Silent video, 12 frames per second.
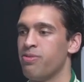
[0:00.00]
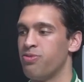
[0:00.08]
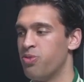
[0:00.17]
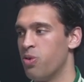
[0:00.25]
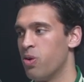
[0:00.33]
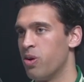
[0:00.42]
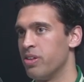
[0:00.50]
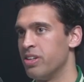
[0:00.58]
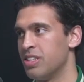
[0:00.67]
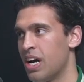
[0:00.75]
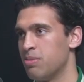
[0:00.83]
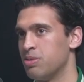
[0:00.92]
for the
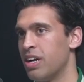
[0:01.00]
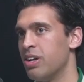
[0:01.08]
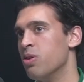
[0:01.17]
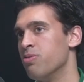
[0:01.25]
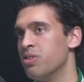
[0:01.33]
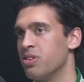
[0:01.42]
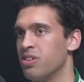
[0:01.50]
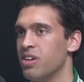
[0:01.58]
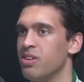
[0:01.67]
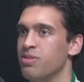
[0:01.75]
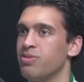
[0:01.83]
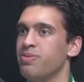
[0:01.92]
times that I don't feel creative.